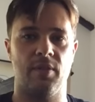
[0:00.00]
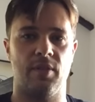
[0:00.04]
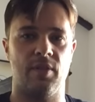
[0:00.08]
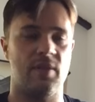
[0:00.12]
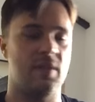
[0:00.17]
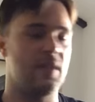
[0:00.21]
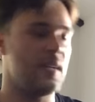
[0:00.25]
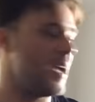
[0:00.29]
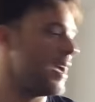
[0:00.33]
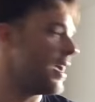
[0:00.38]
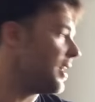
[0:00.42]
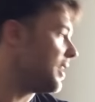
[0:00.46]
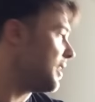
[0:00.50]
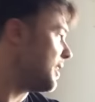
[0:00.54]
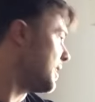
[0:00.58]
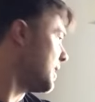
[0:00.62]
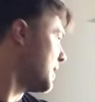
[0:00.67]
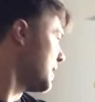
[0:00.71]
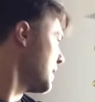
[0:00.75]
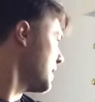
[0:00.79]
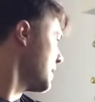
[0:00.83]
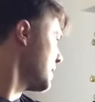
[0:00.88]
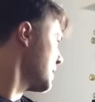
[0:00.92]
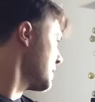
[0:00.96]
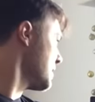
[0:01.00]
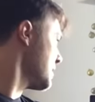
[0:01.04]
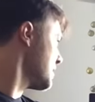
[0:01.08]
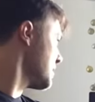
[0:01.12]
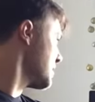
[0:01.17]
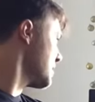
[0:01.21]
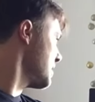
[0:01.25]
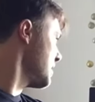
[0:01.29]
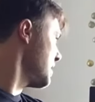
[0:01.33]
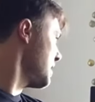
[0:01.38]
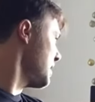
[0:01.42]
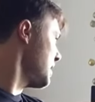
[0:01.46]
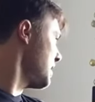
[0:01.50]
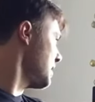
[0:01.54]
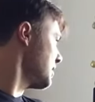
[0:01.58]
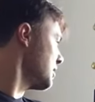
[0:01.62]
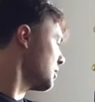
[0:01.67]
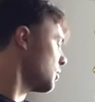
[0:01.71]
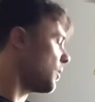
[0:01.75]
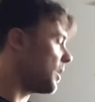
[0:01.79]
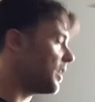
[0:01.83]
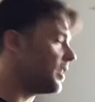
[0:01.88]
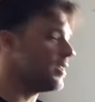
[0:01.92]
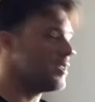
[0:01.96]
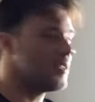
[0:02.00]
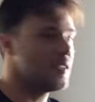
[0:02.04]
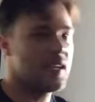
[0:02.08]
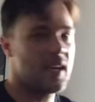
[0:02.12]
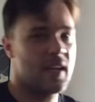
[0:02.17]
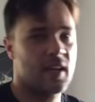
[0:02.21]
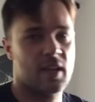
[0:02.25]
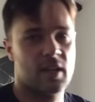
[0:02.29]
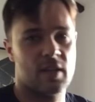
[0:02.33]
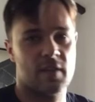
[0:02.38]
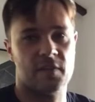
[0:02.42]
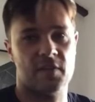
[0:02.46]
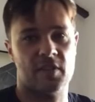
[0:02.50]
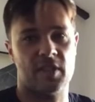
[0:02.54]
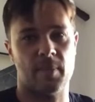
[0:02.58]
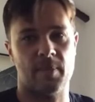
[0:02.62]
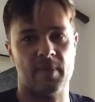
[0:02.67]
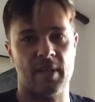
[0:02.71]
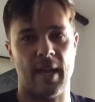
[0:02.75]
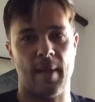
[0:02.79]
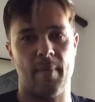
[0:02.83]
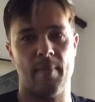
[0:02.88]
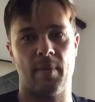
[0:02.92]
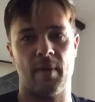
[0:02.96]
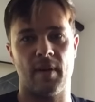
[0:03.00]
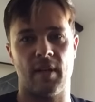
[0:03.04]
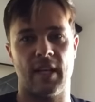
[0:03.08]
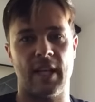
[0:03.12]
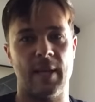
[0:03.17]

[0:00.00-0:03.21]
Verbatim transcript: today is the 22nd of September.